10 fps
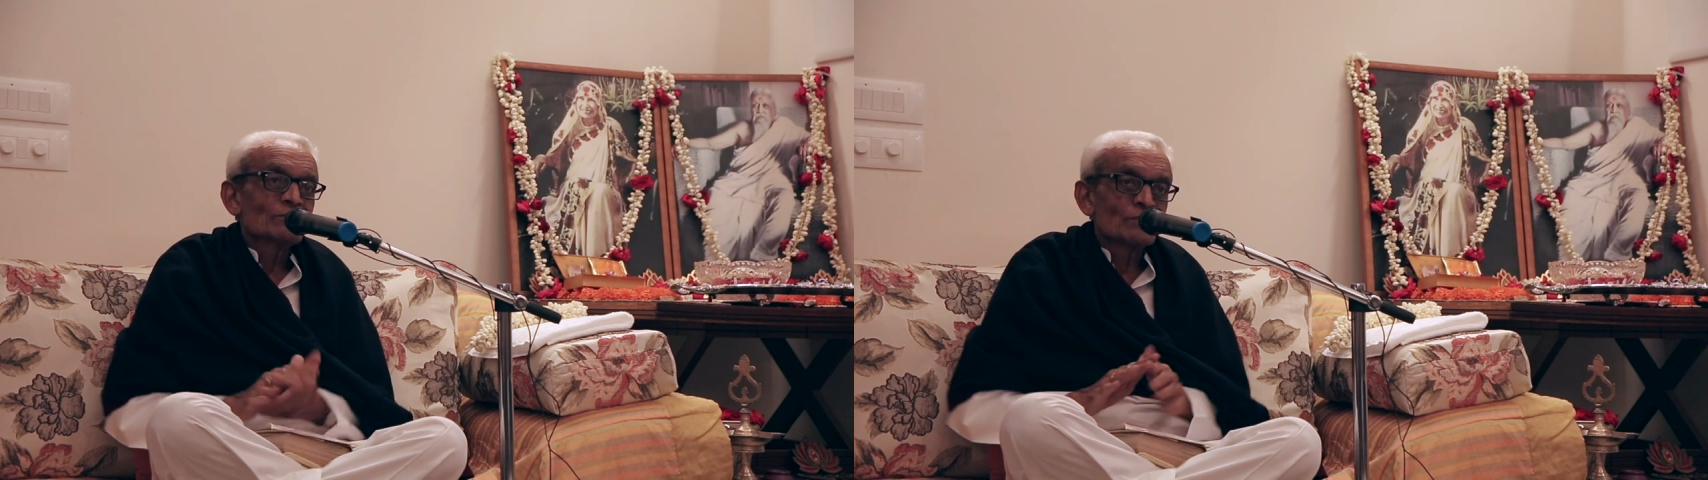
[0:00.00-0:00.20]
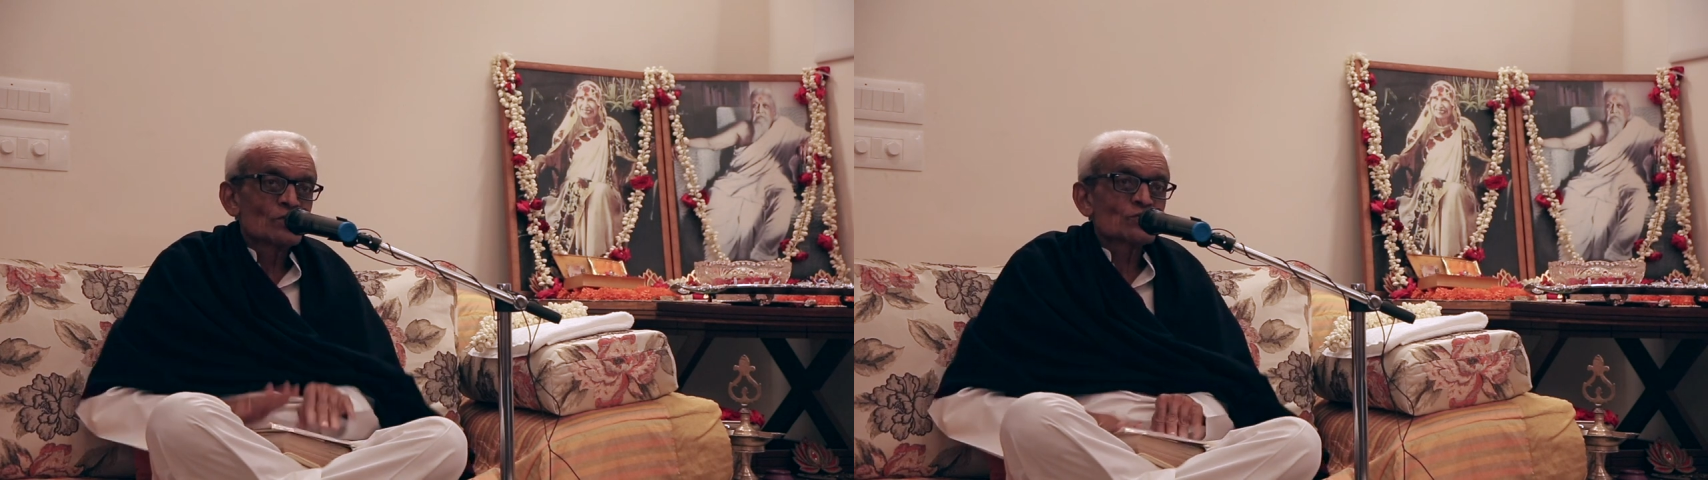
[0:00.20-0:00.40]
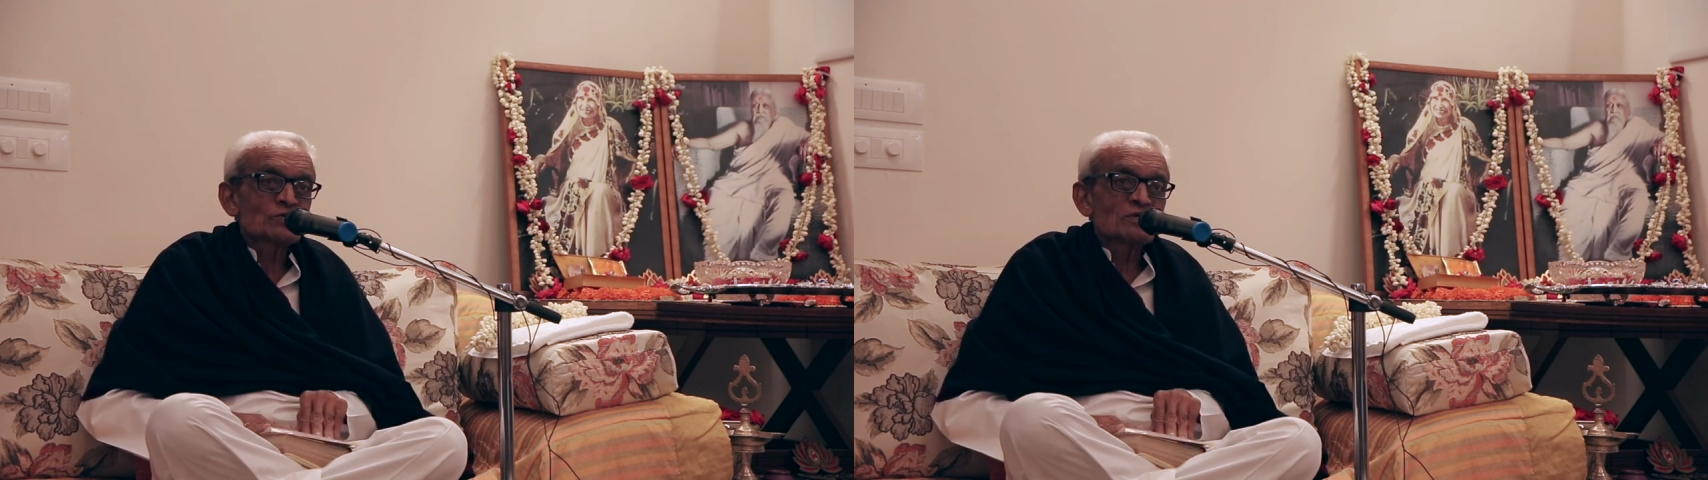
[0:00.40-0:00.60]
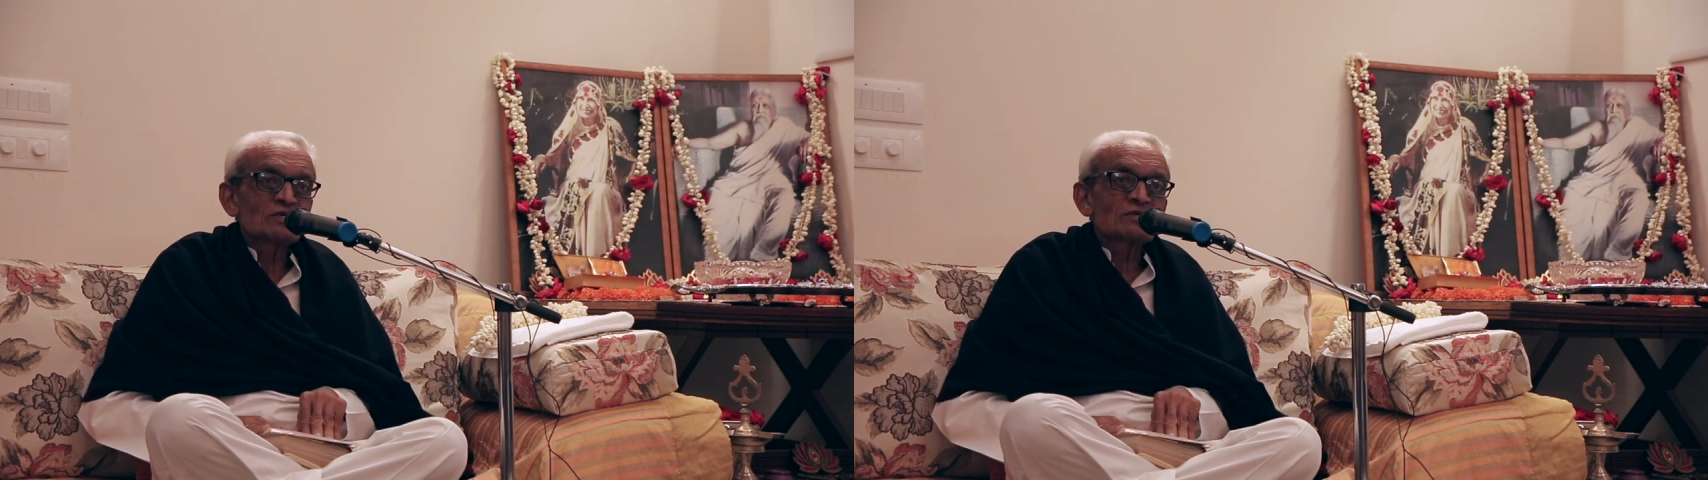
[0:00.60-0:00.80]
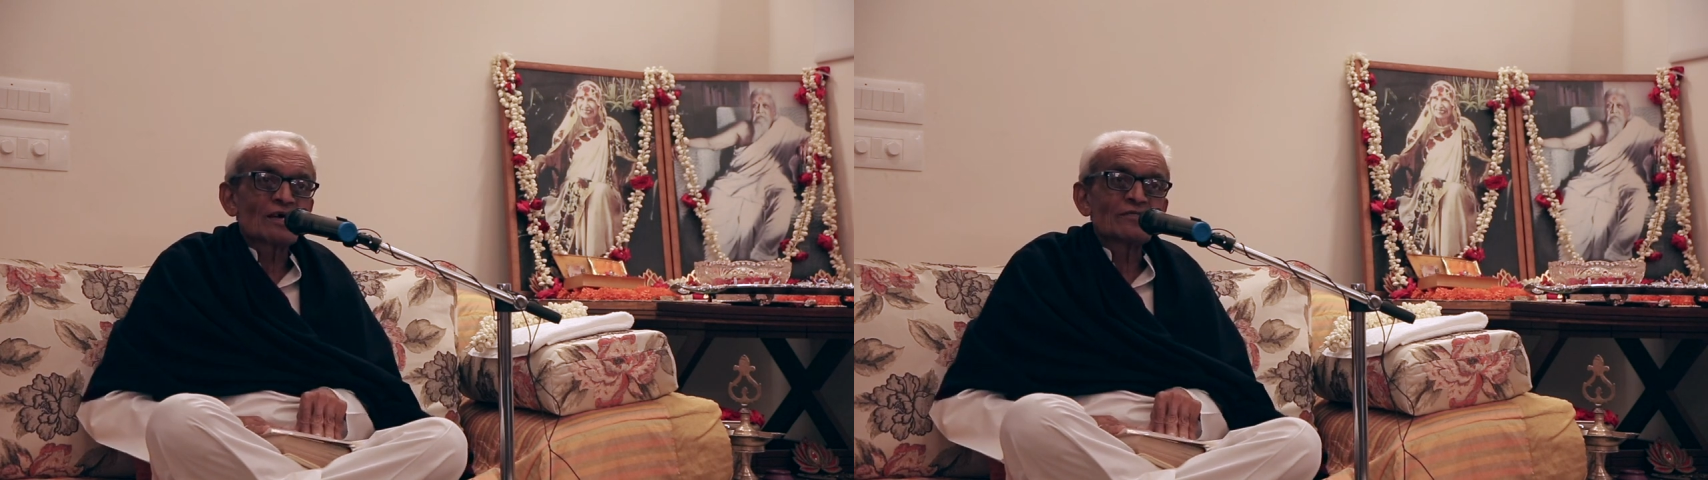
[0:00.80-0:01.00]
Because
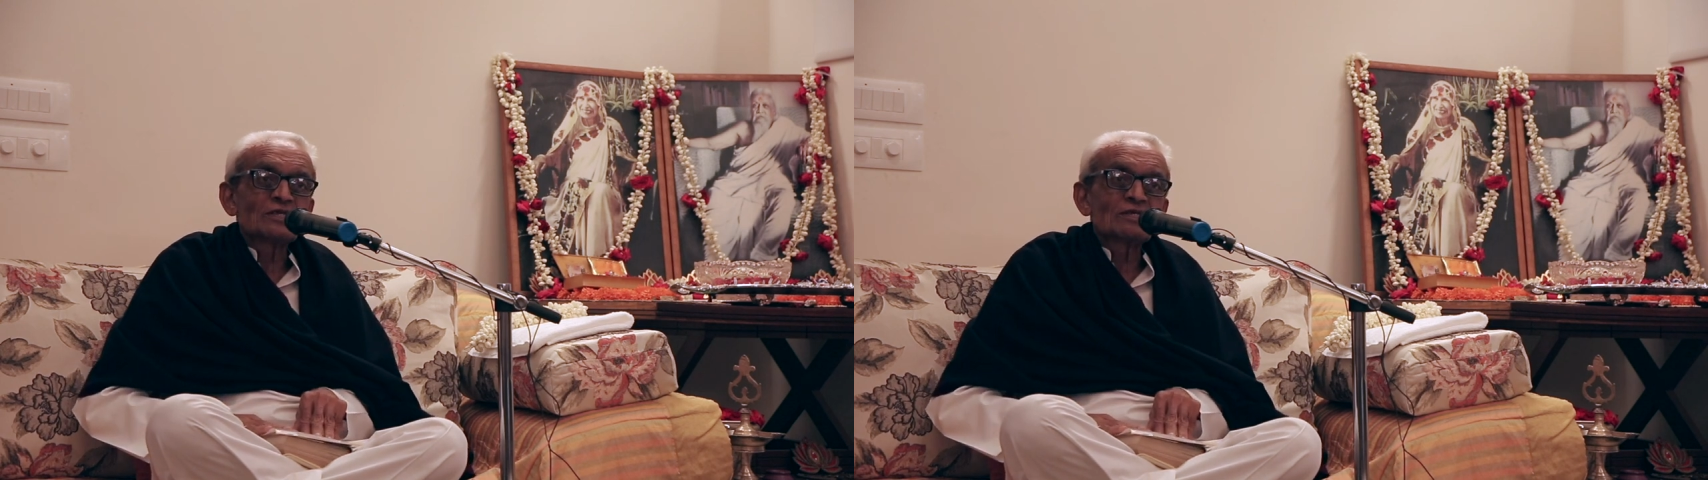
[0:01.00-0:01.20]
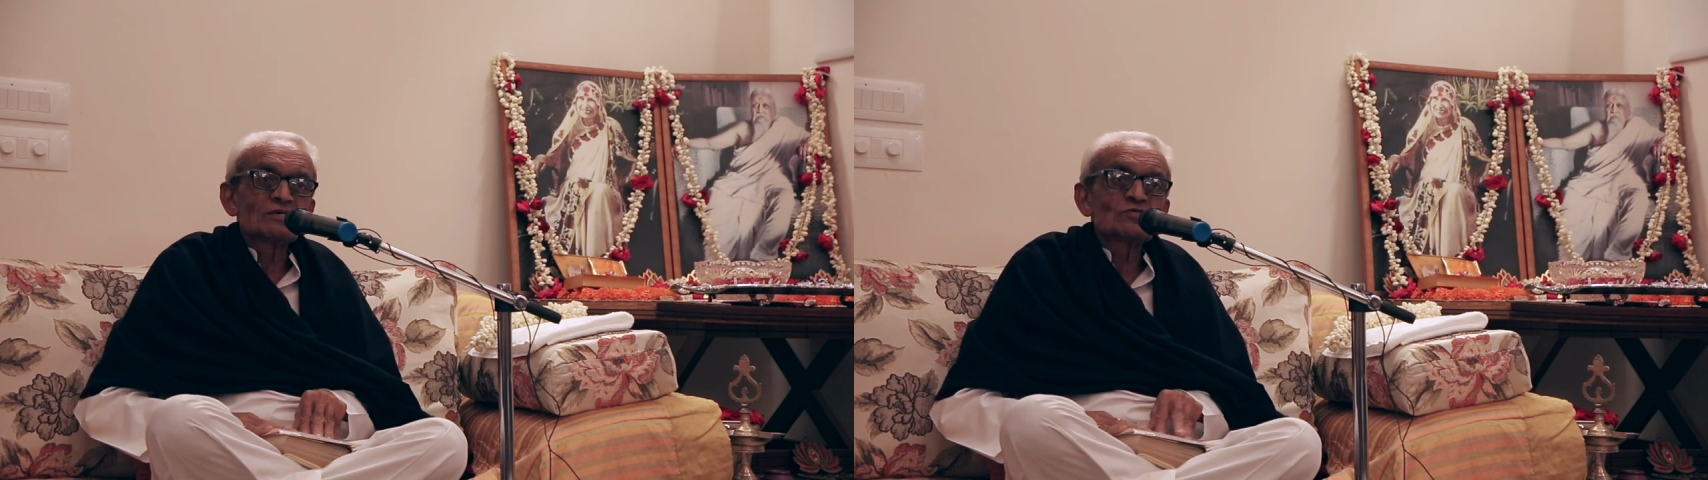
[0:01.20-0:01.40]
in Savitri,